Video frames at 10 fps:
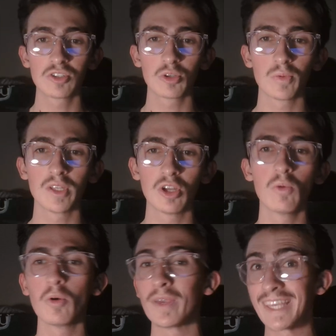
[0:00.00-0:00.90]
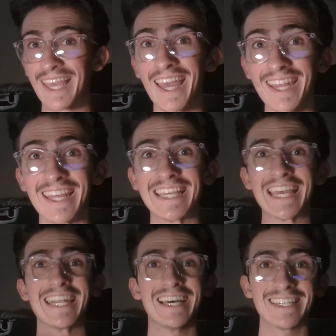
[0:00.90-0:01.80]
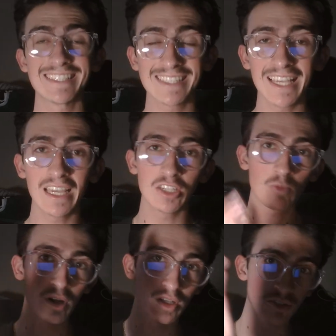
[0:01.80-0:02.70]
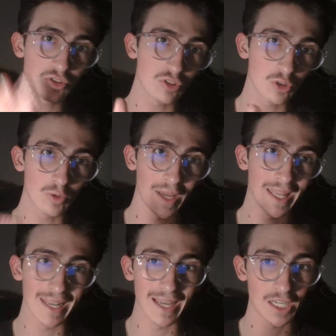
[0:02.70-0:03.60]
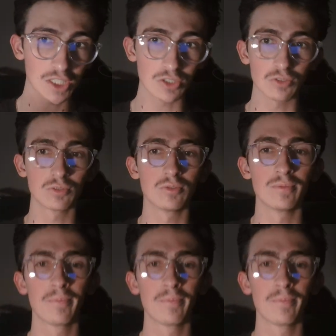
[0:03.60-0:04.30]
so we know what we can and cannot say as well as do and not do.